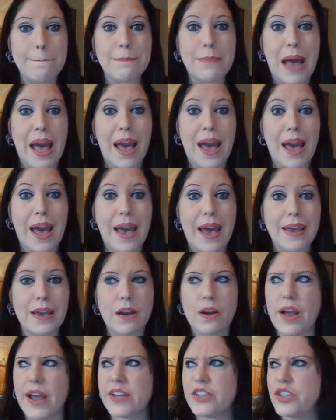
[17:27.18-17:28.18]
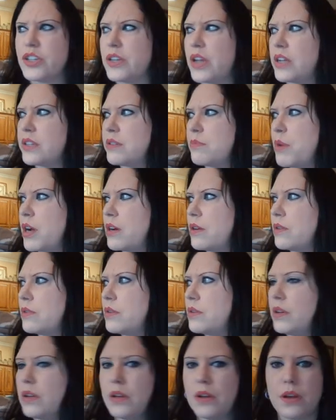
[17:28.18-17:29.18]
Bye. Or actually, not tomorrow.
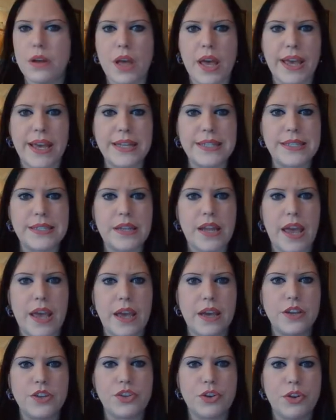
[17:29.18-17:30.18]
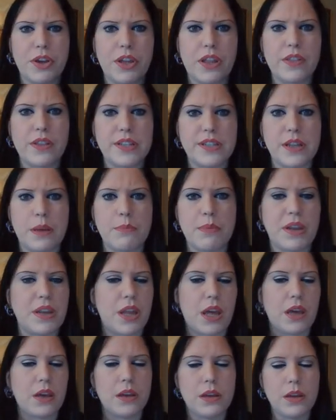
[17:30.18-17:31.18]
I guess today because you're getting this on
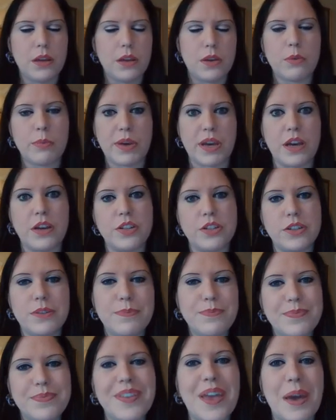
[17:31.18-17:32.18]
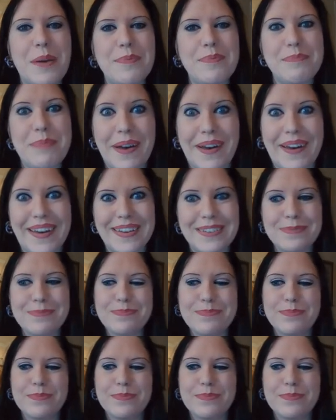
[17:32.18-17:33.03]
Monday. Oh my gosh. Okay. Bye.